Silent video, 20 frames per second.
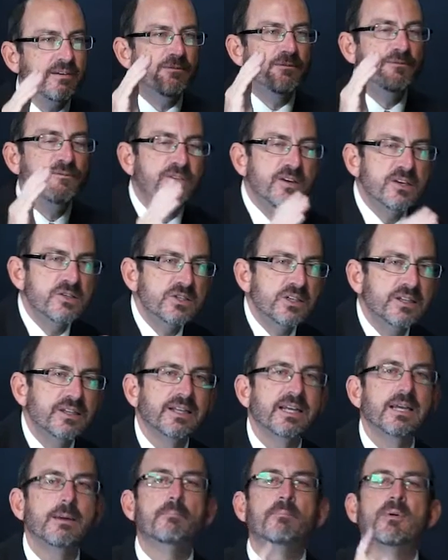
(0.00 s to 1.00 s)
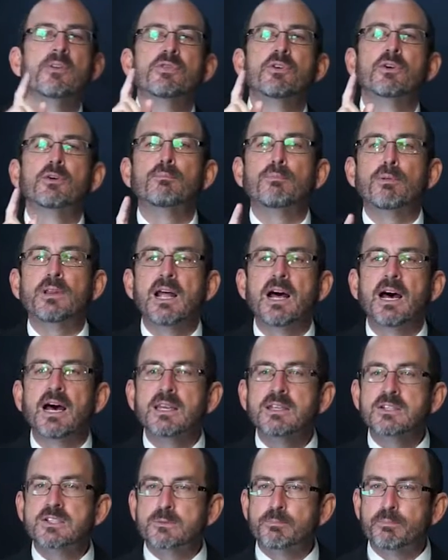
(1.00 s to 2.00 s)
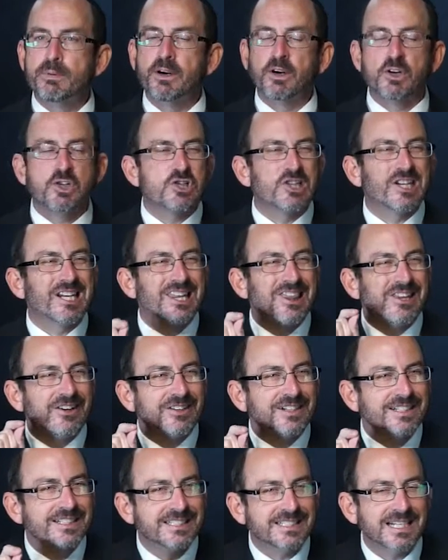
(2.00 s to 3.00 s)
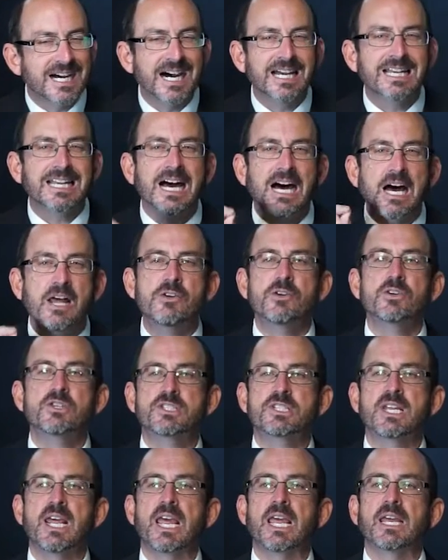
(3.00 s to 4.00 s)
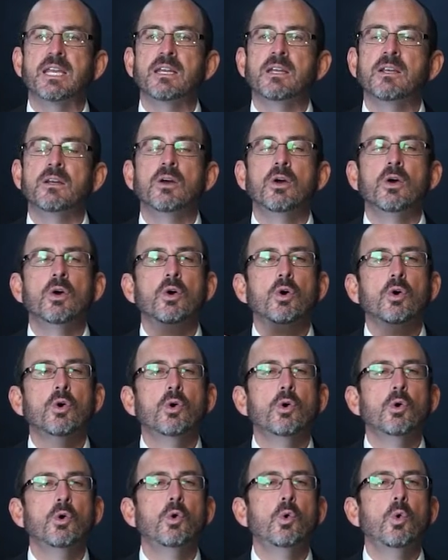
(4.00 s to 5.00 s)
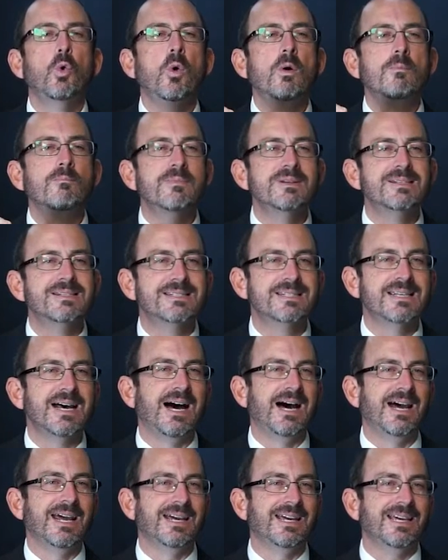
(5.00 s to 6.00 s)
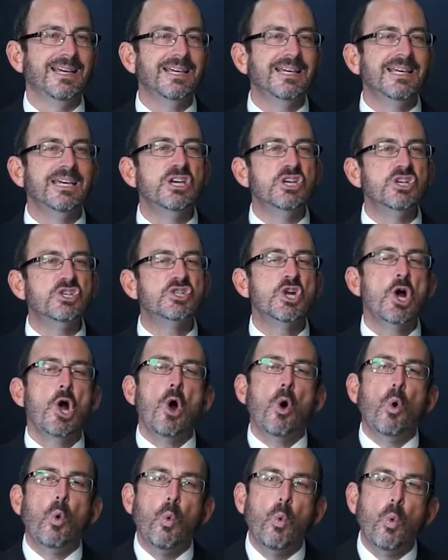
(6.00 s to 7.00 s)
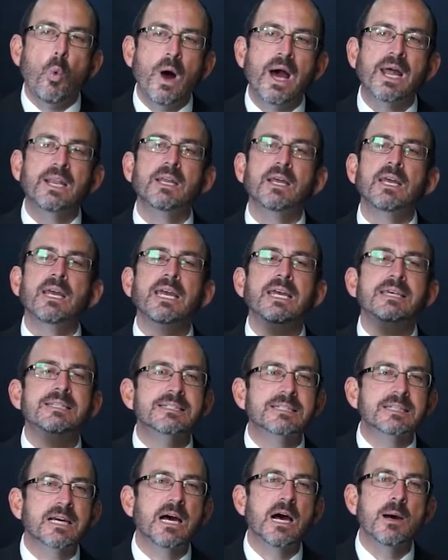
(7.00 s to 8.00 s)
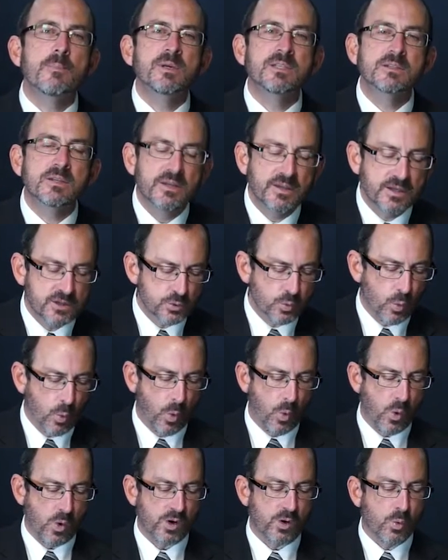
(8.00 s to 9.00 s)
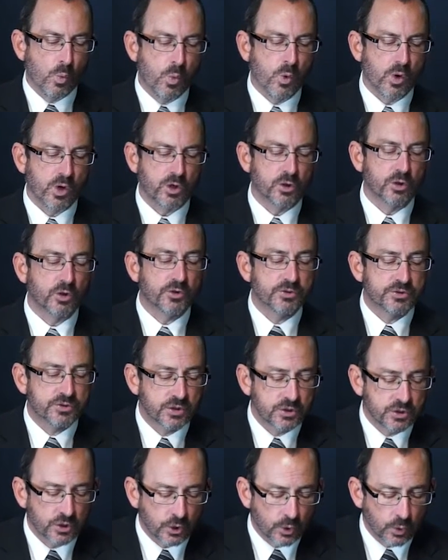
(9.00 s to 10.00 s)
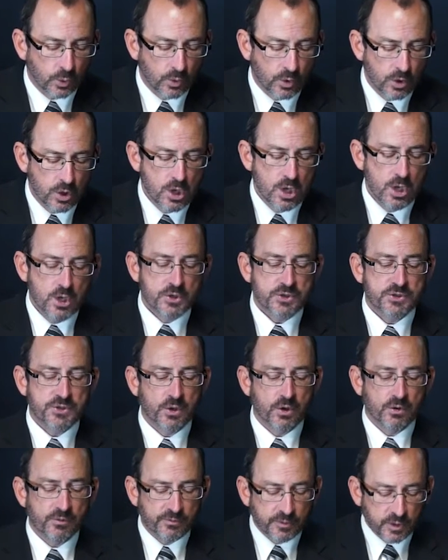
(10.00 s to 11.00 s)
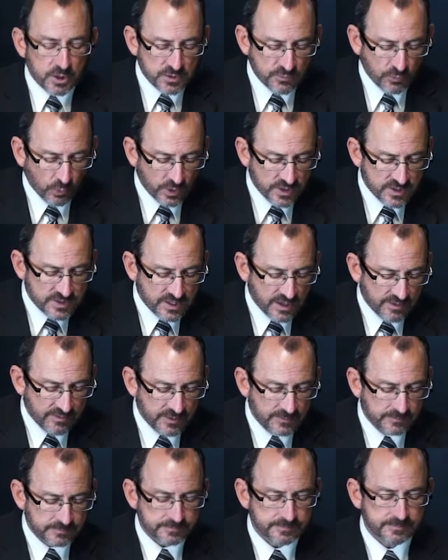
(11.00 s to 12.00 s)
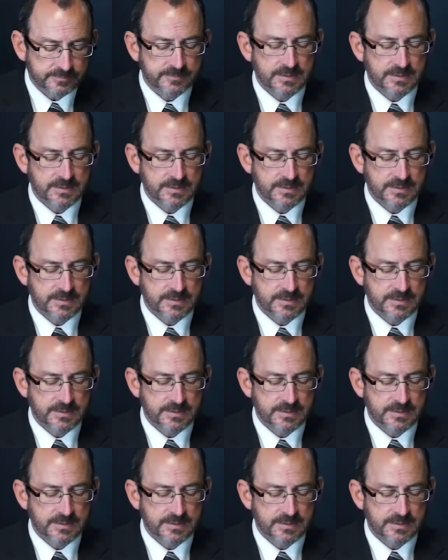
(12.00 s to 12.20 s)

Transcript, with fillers: physically, but they're blind spiritually. They're not understanding who Messiah is, what he has come into this war, world to do. So, verse 47